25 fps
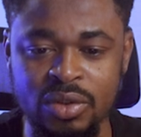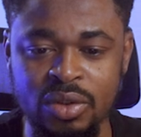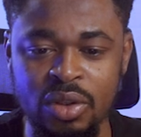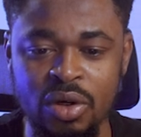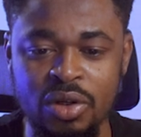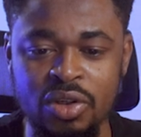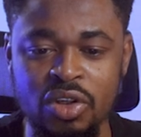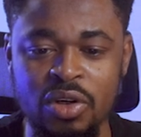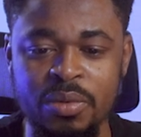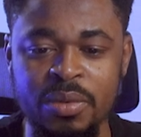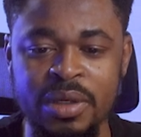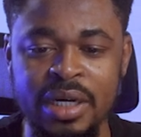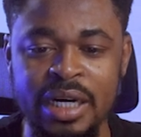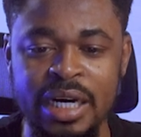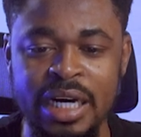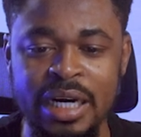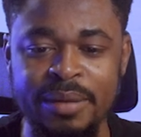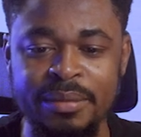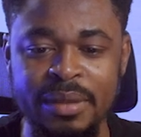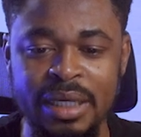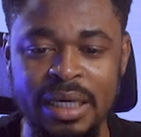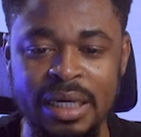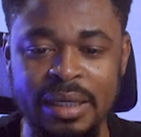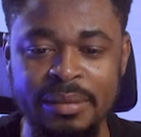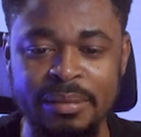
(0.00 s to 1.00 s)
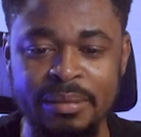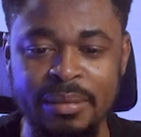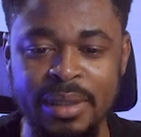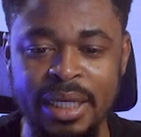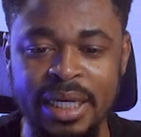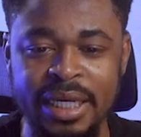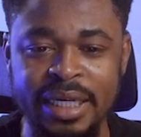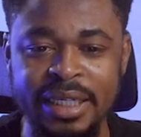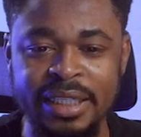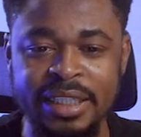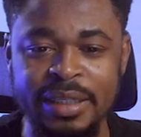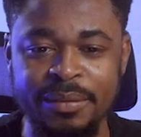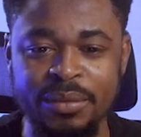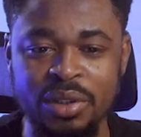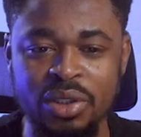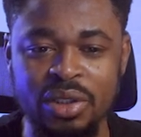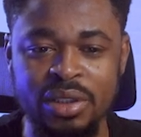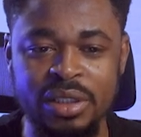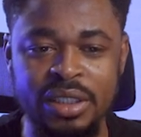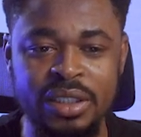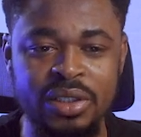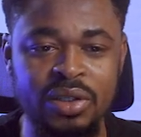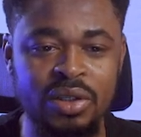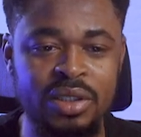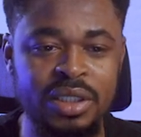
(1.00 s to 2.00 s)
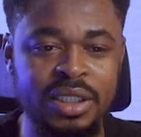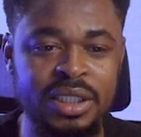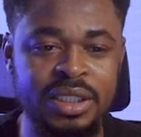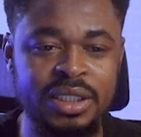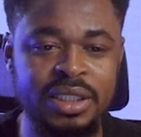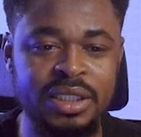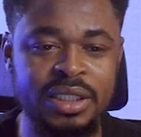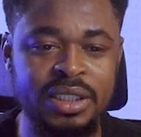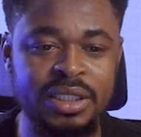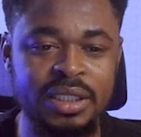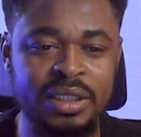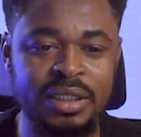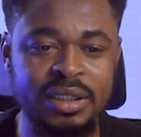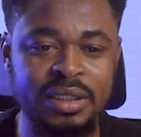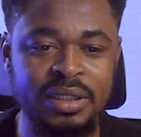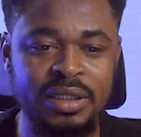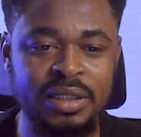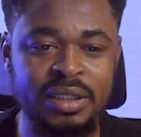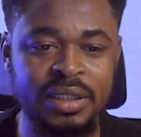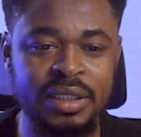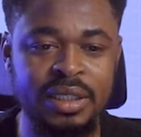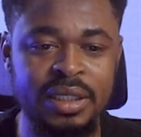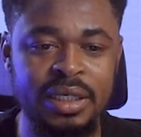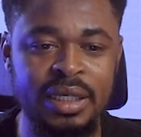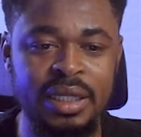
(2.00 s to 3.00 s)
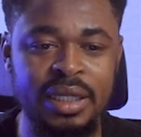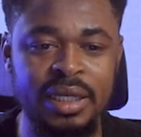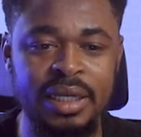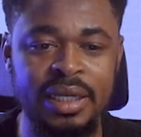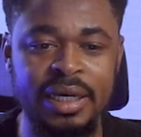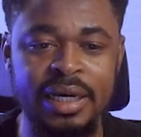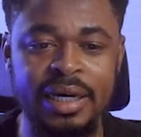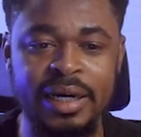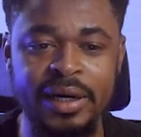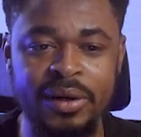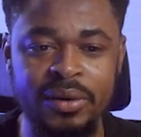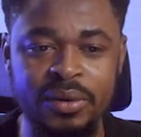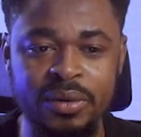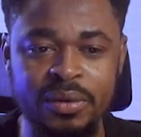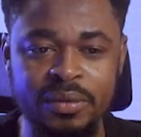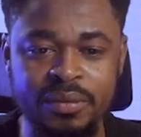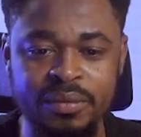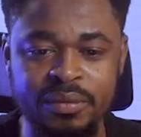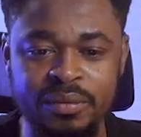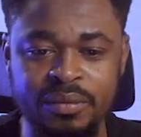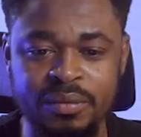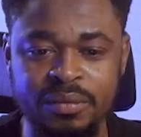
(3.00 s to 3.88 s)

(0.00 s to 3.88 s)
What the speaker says: Turn on cam and mic. I'm going to click on it. Allow.